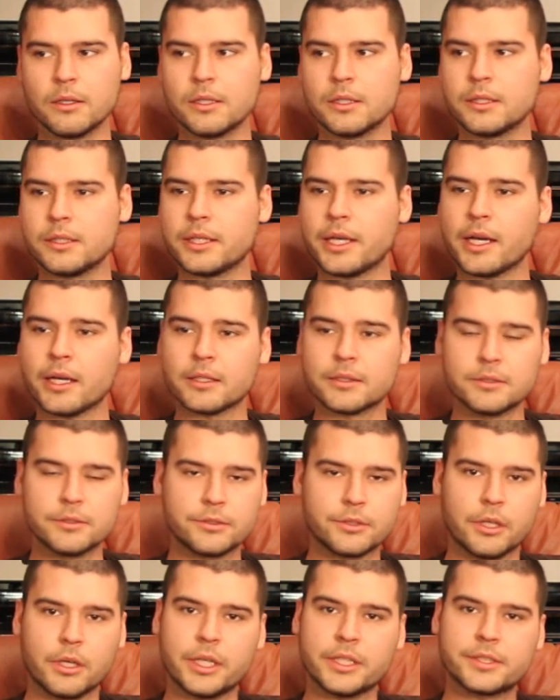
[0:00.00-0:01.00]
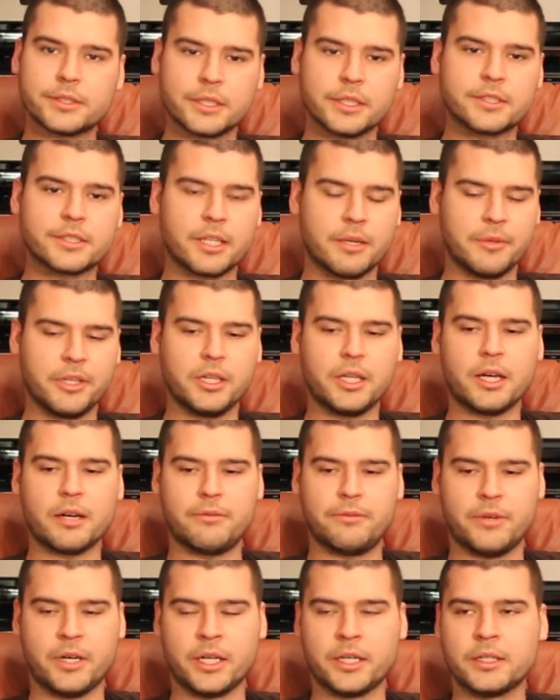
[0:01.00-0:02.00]
Yeah, so it's gonna be a lot of
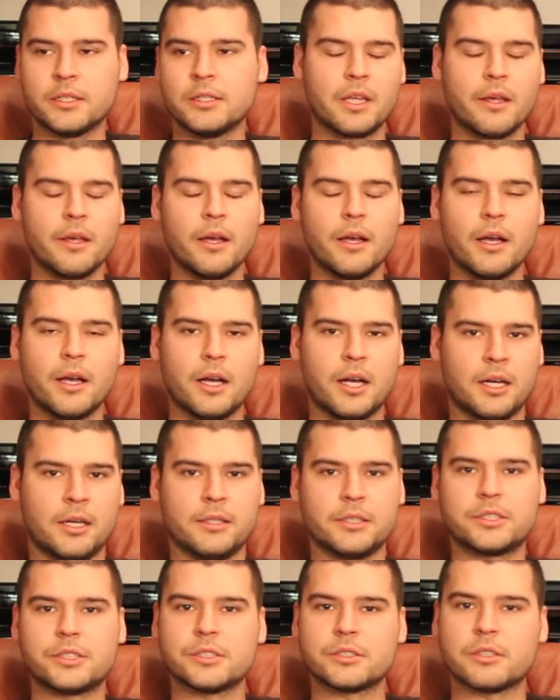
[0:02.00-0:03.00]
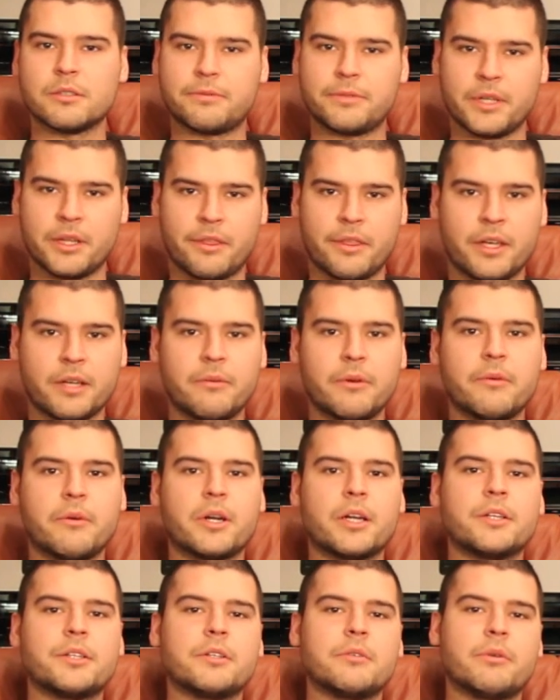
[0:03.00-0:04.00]
fun. It's just a fun thing we want
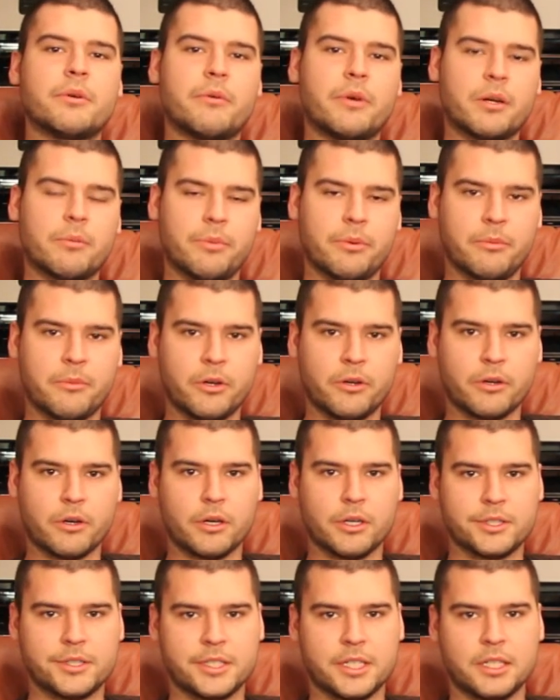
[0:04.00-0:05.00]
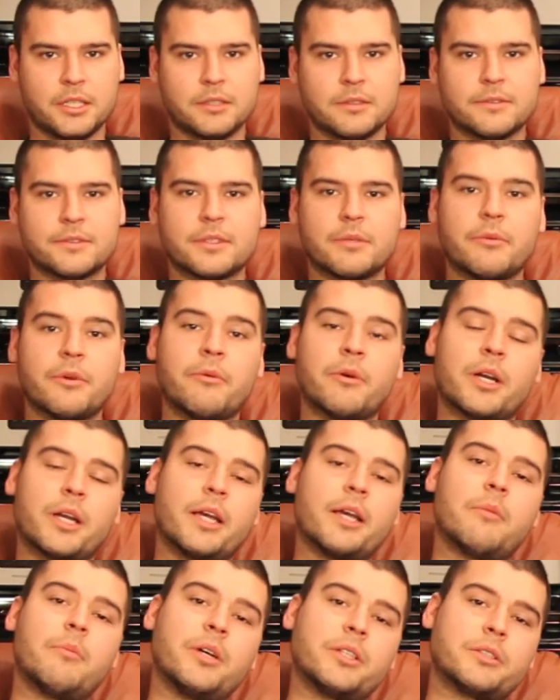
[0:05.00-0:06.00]
to do. We want to promote ourselves, and we want to
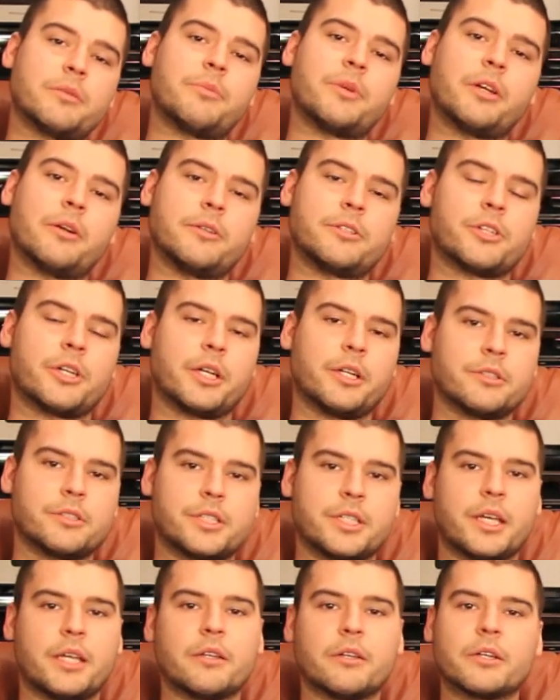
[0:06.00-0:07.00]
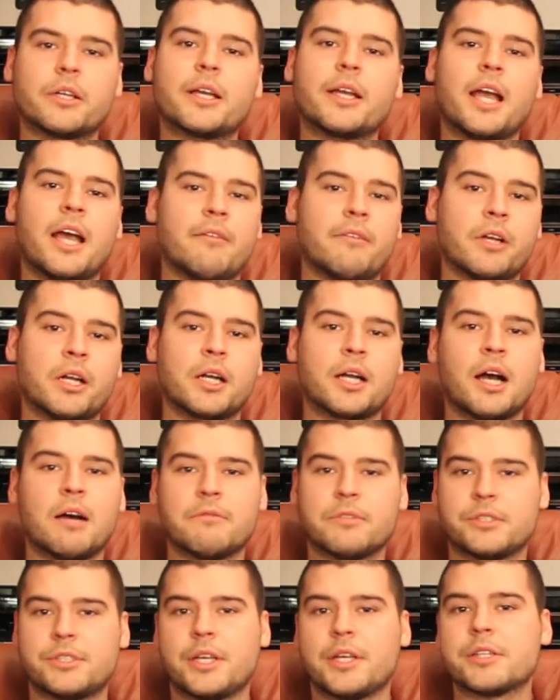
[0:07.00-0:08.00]
get a bunch of beer drinkers together, having a
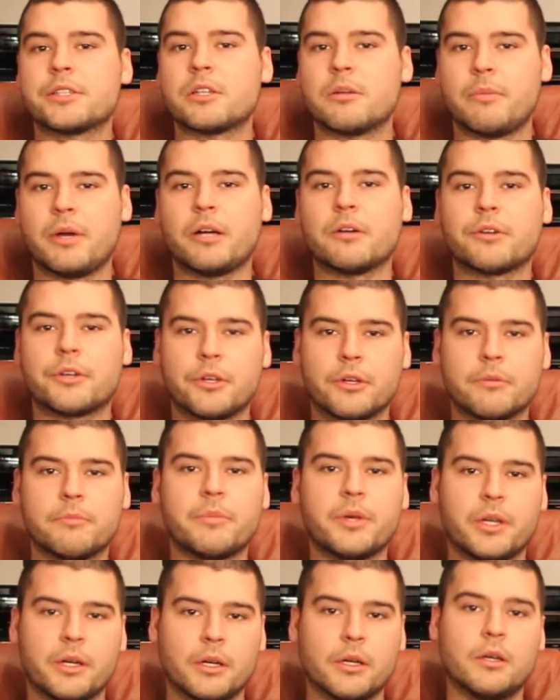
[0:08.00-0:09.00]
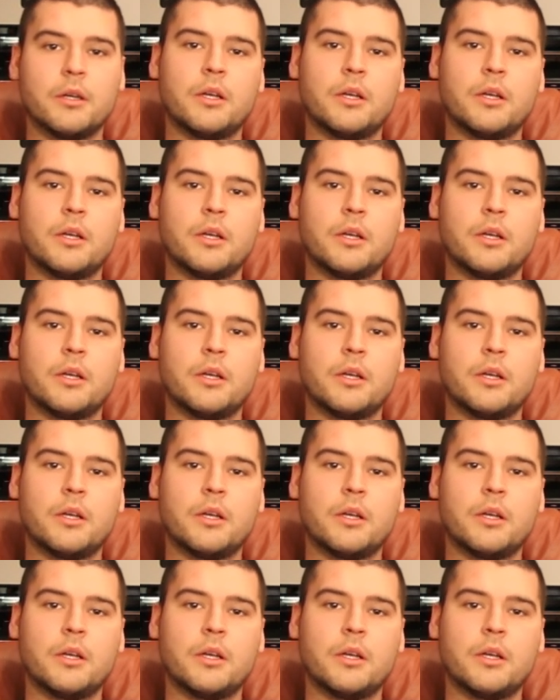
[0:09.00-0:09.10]
conversation about good beer.